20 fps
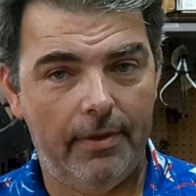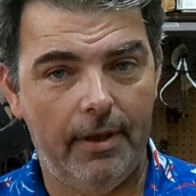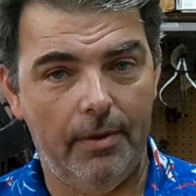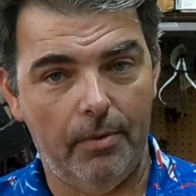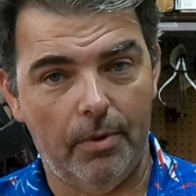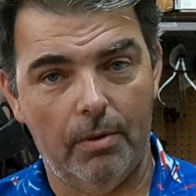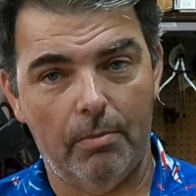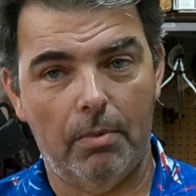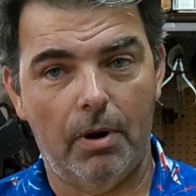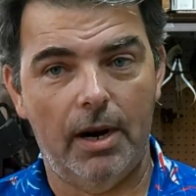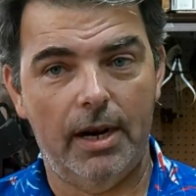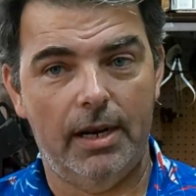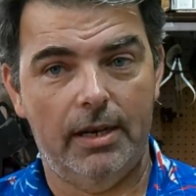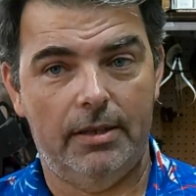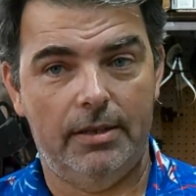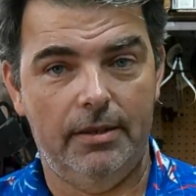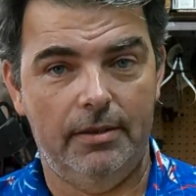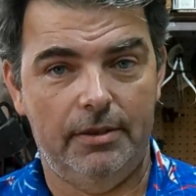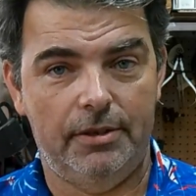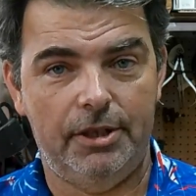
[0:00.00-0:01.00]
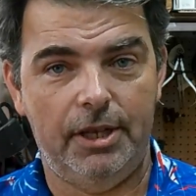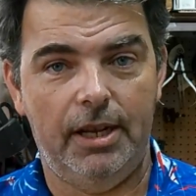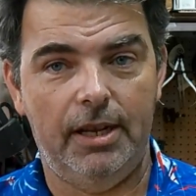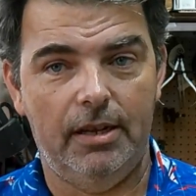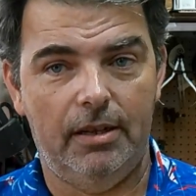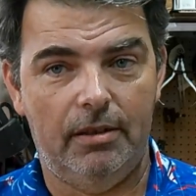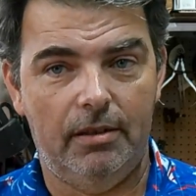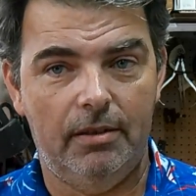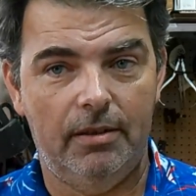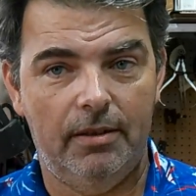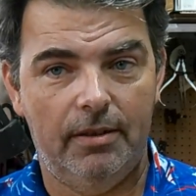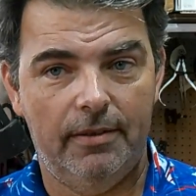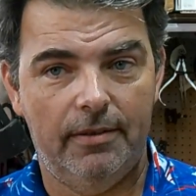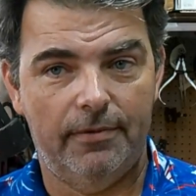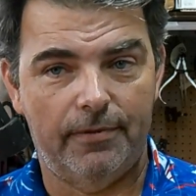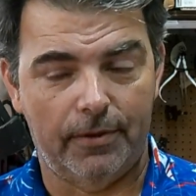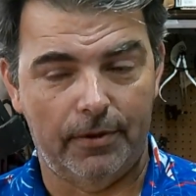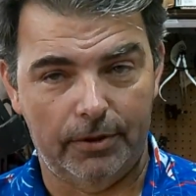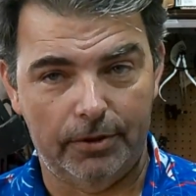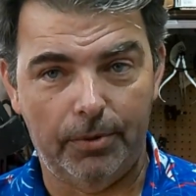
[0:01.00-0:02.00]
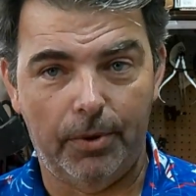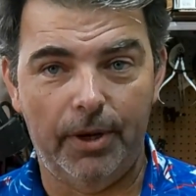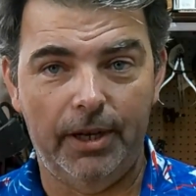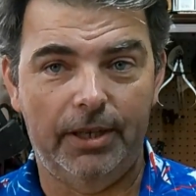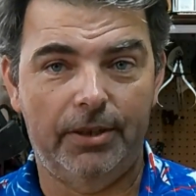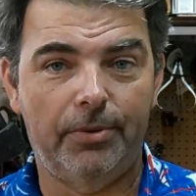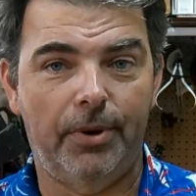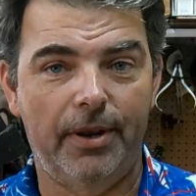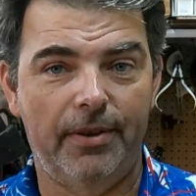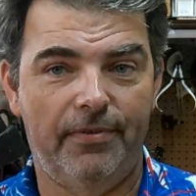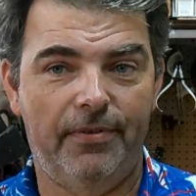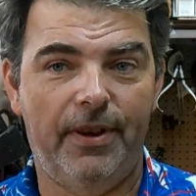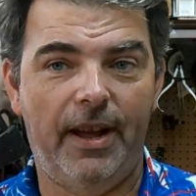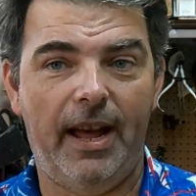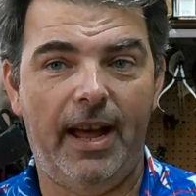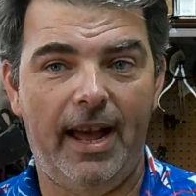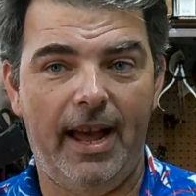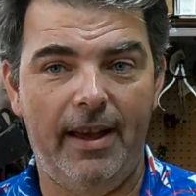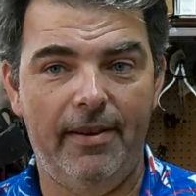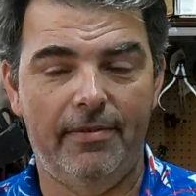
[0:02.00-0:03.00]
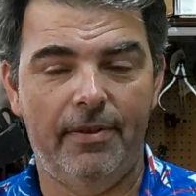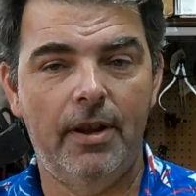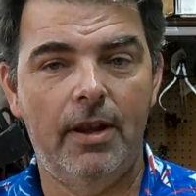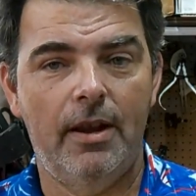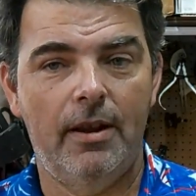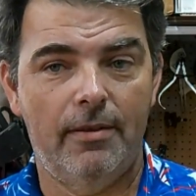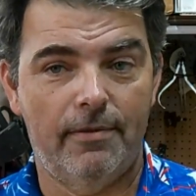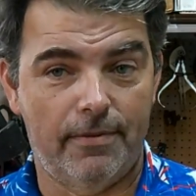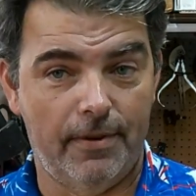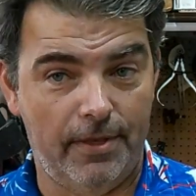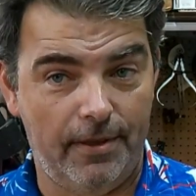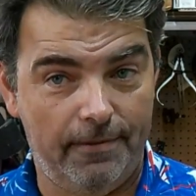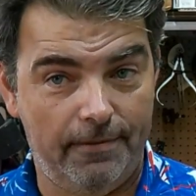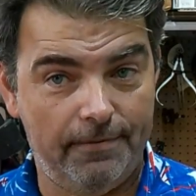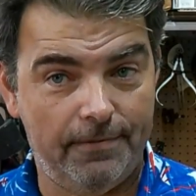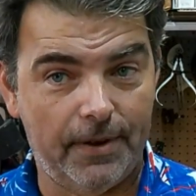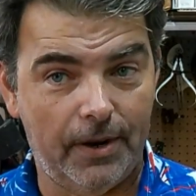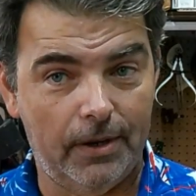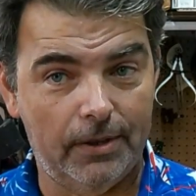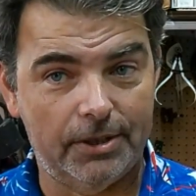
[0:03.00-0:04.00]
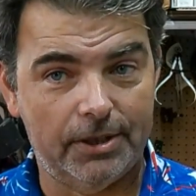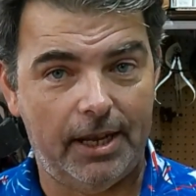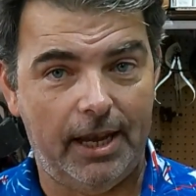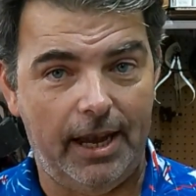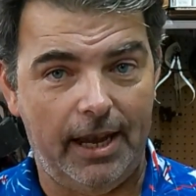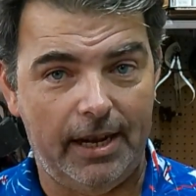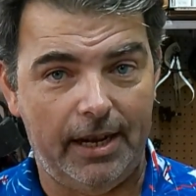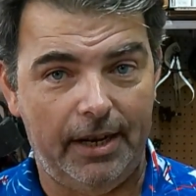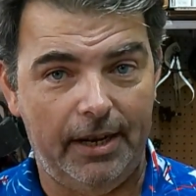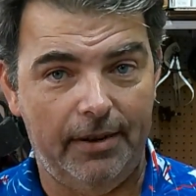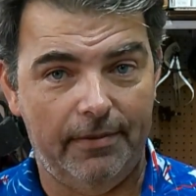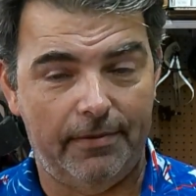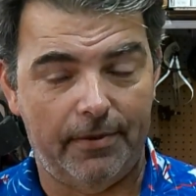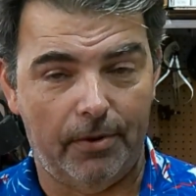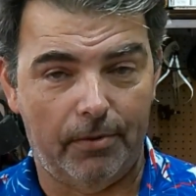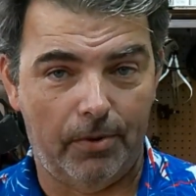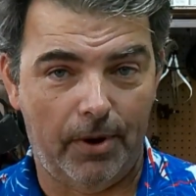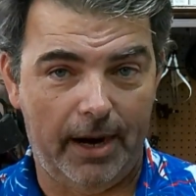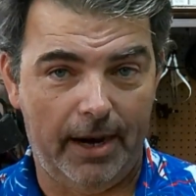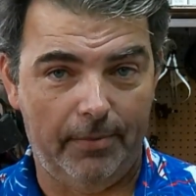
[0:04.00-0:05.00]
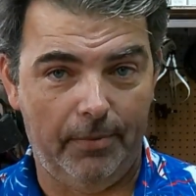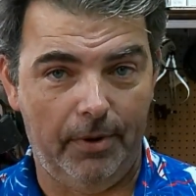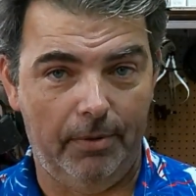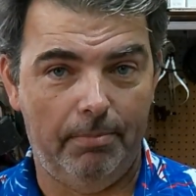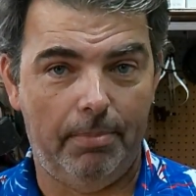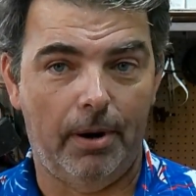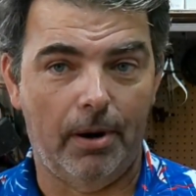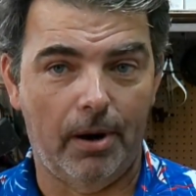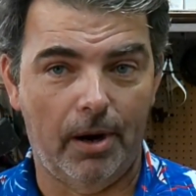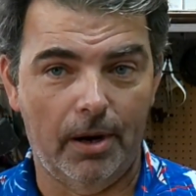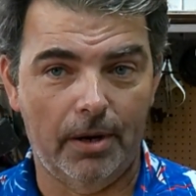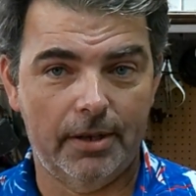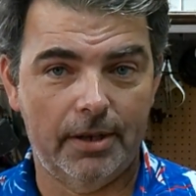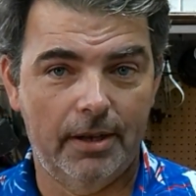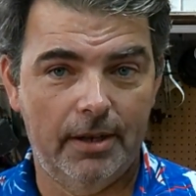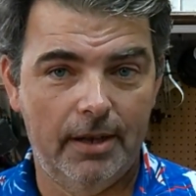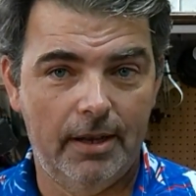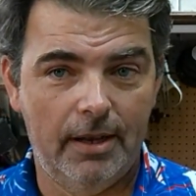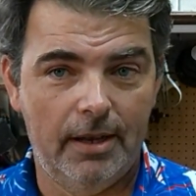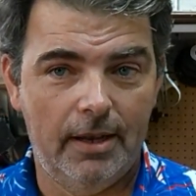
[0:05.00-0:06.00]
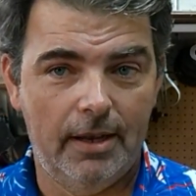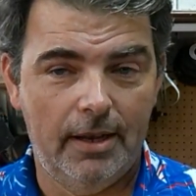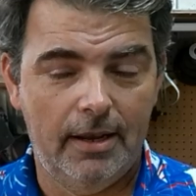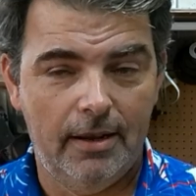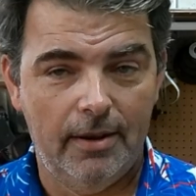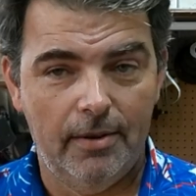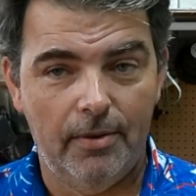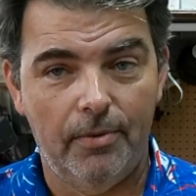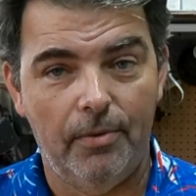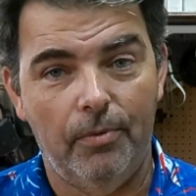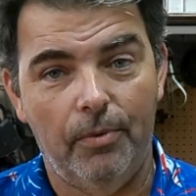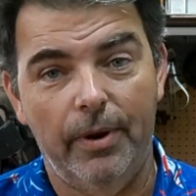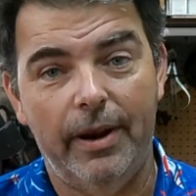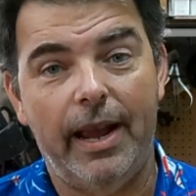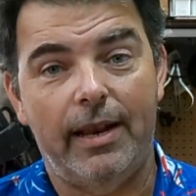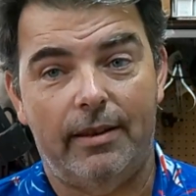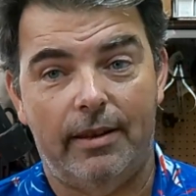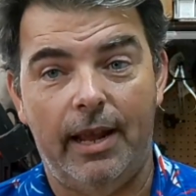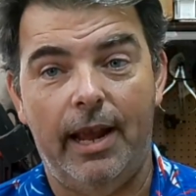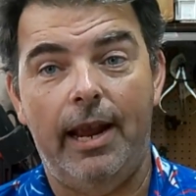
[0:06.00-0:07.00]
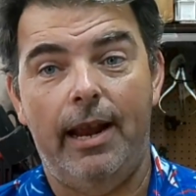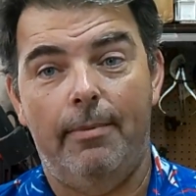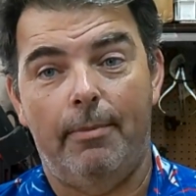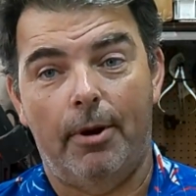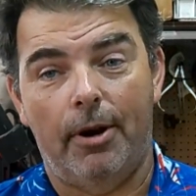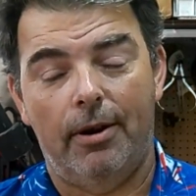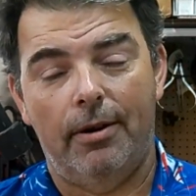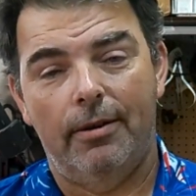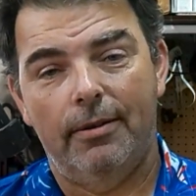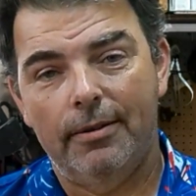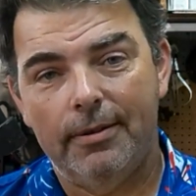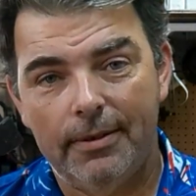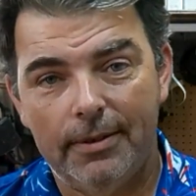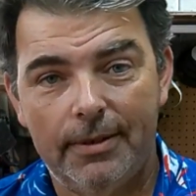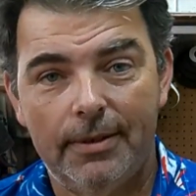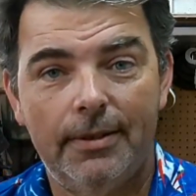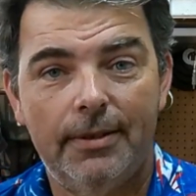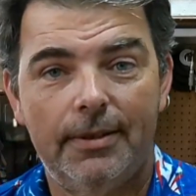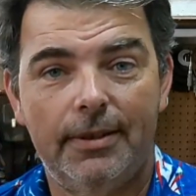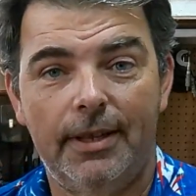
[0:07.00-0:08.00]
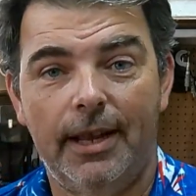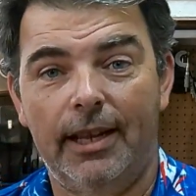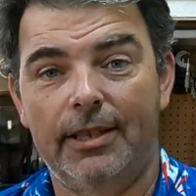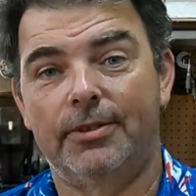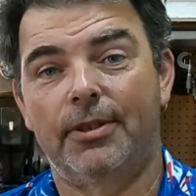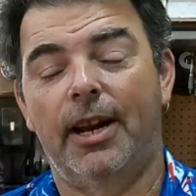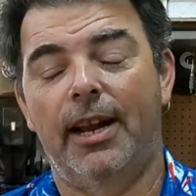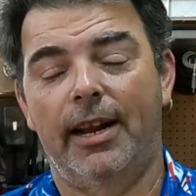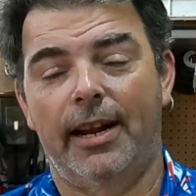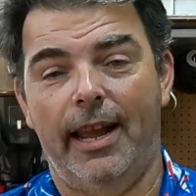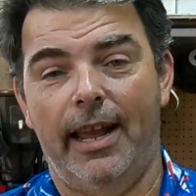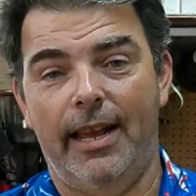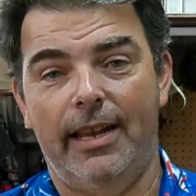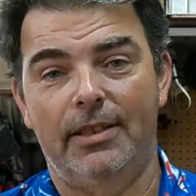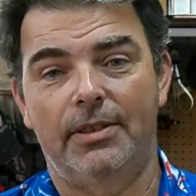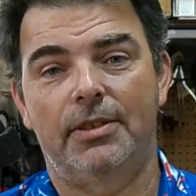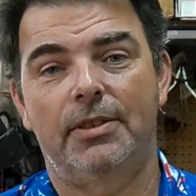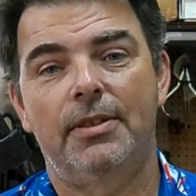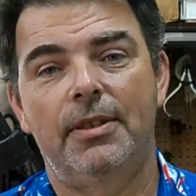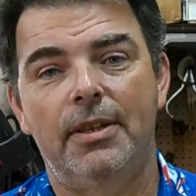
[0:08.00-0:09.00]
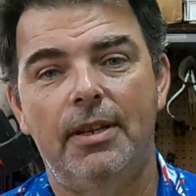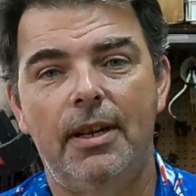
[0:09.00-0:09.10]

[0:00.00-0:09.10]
that we're bringing to the channel for 2025 for the first candidate for Ramblin' Parked, we got the Hammer. That's right, guys.